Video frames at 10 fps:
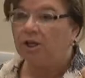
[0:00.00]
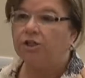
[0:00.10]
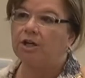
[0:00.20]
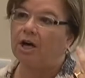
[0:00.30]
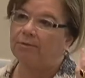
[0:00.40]

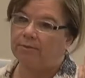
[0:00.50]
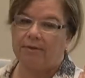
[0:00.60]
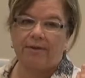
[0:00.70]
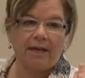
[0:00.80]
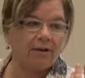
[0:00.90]
So
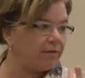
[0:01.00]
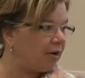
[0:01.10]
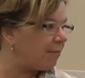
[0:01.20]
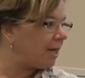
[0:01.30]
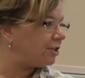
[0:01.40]
thank you
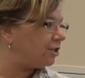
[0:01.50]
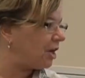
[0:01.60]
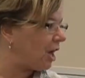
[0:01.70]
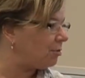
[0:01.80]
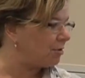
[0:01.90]
very much,
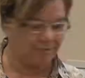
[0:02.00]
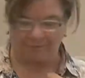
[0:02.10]
and I will